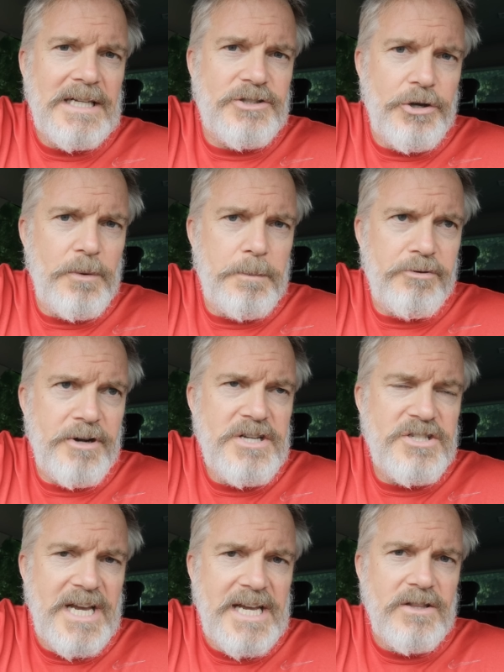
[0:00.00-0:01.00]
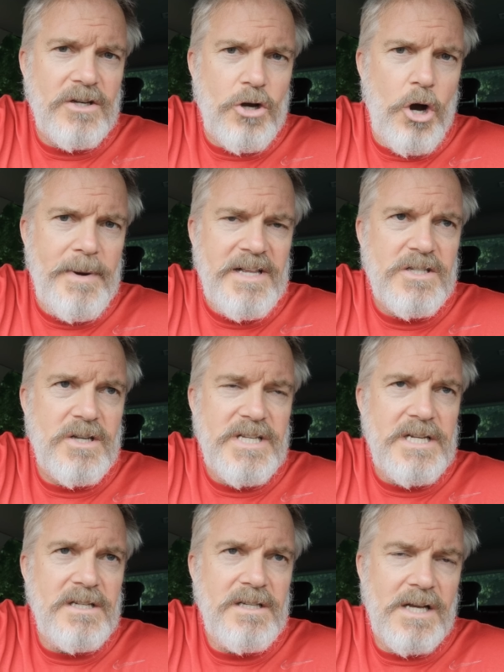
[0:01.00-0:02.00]
I do appreciate the comments
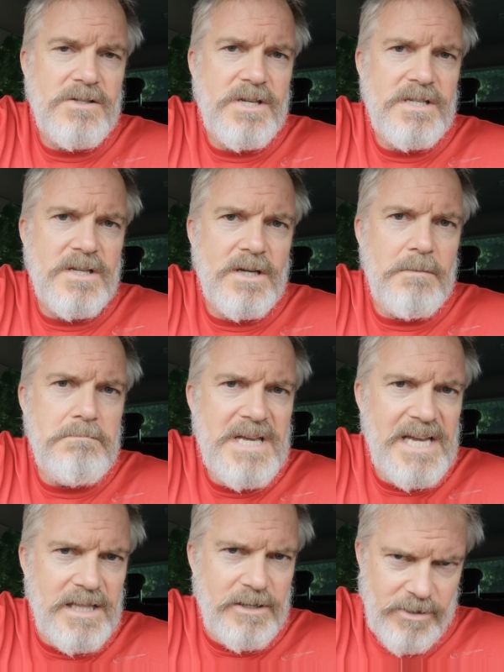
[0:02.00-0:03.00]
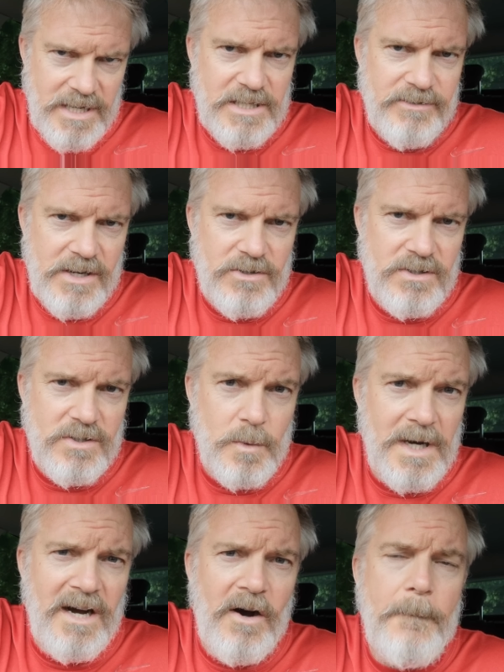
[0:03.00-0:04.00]
because it nudges me in the right direction as
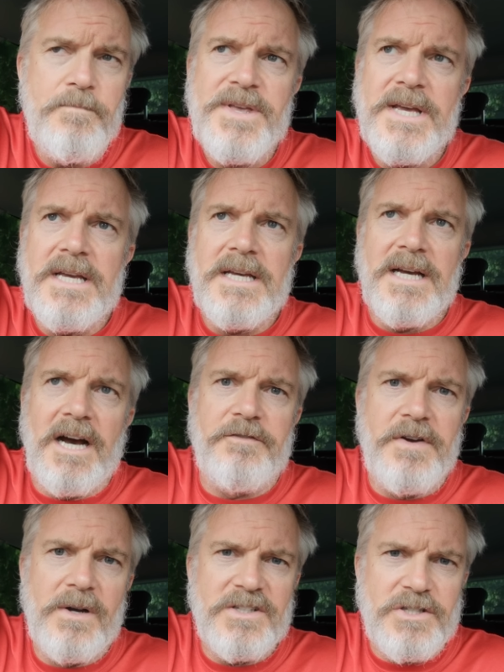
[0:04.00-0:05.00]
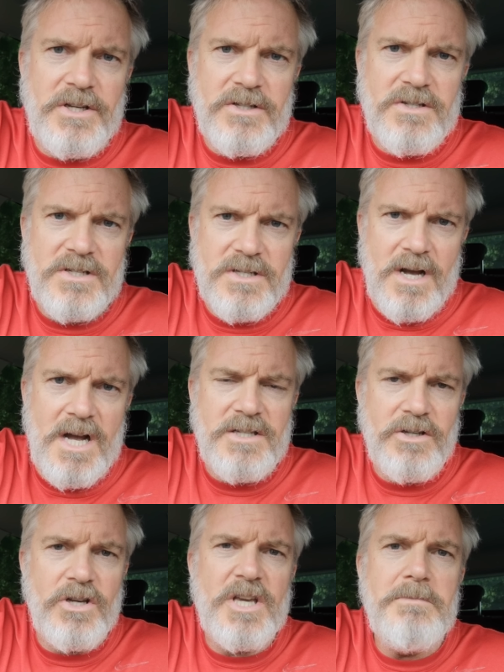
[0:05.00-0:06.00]
well. I feel there's a good
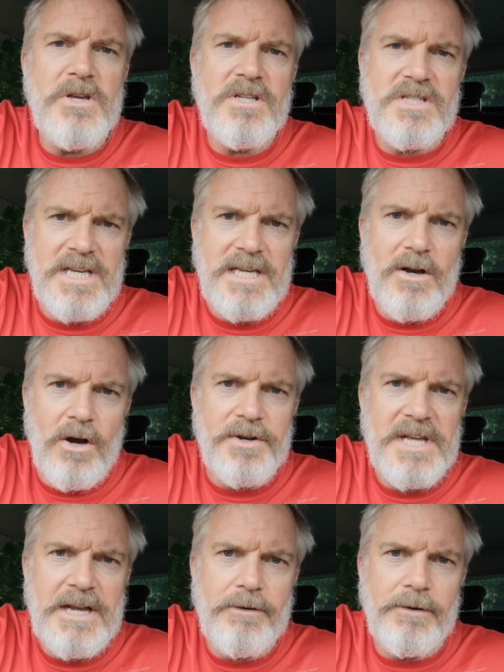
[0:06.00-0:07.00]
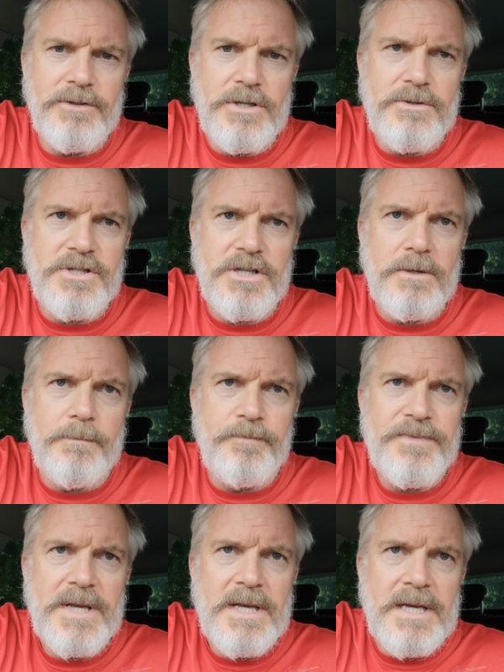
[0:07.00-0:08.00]
society, good community on here on YouTube.
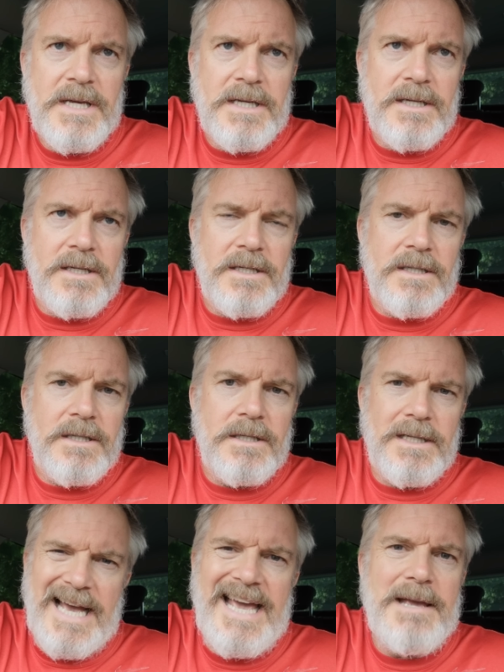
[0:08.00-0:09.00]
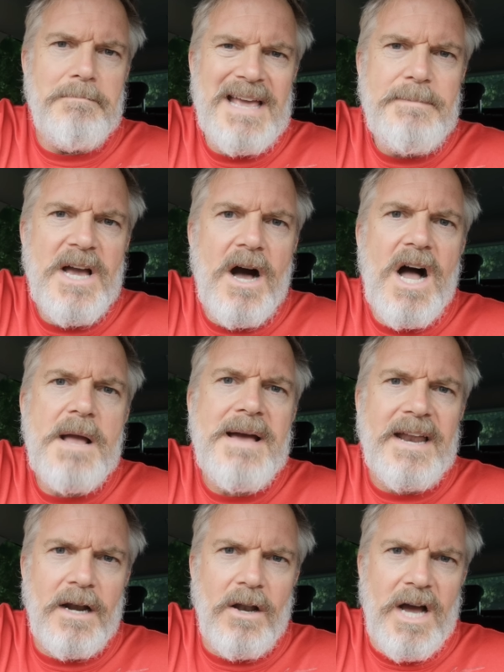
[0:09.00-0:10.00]
Hey, maybe I'm
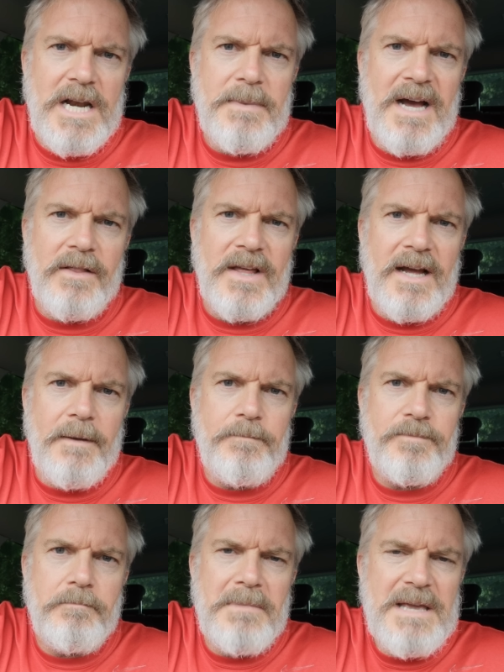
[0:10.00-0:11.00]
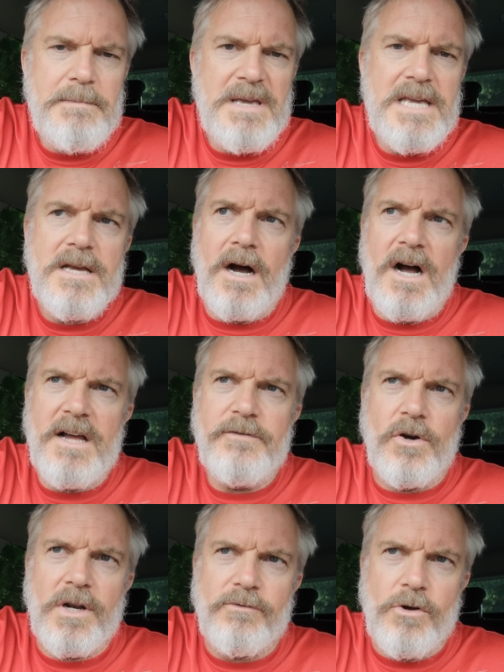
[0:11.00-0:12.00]
out of line about that. Maybe
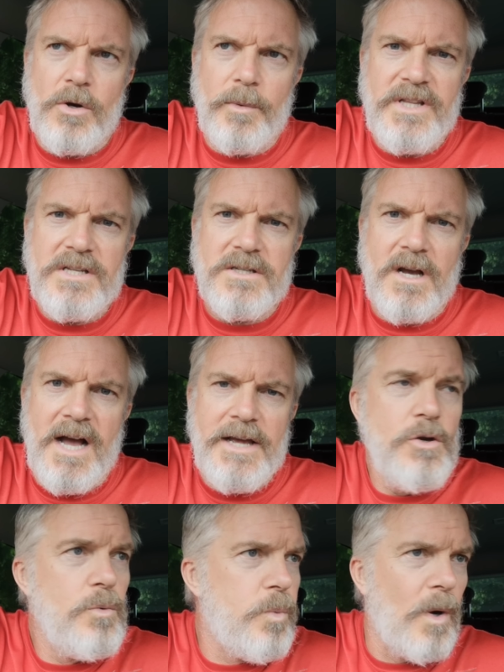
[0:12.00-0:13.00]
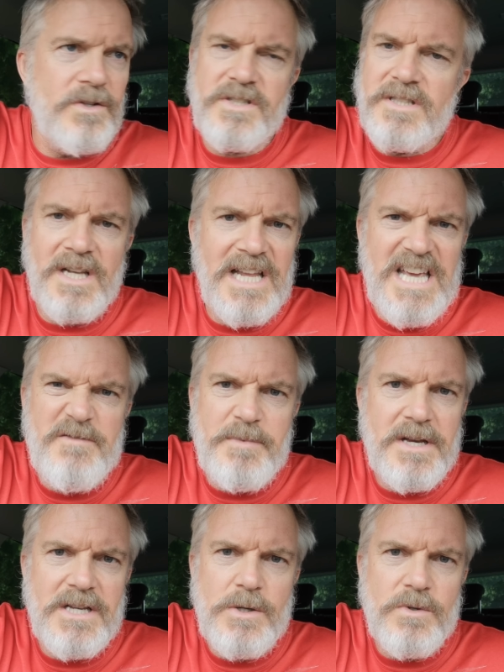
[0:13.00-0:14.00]
I've got it wrong with this guy who wanted to leave
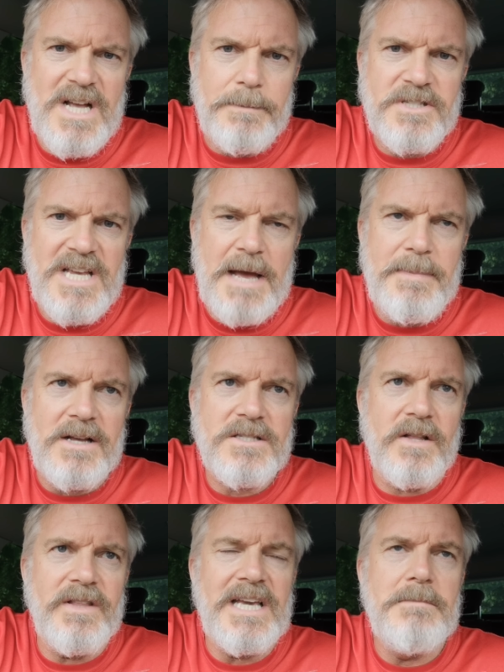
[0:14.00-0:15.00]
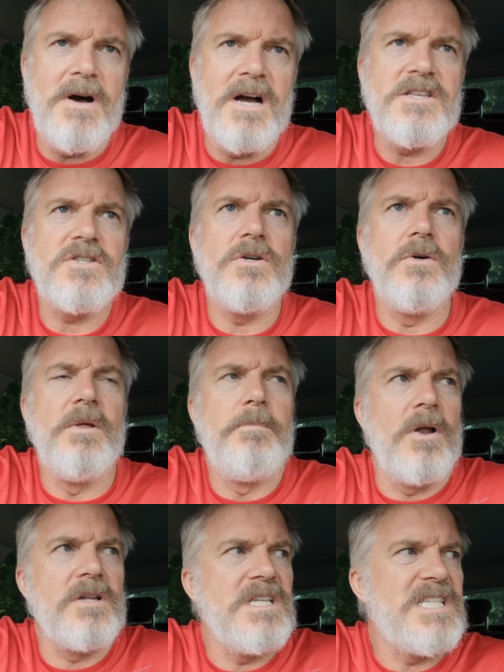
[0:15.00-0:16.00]
because he was upset about something in my school, the
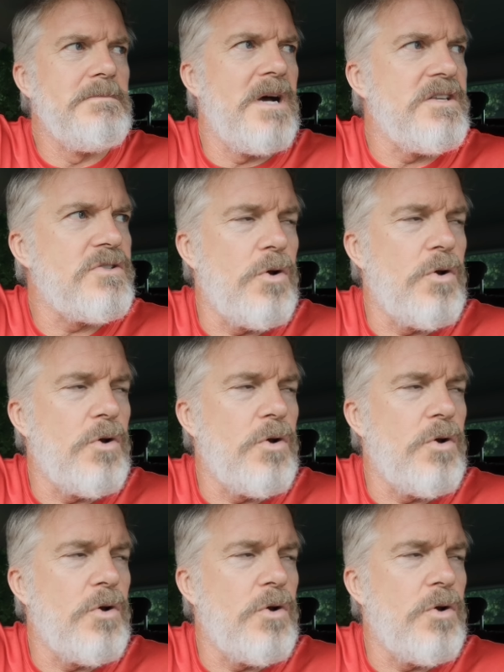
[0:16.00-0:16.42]
politics in my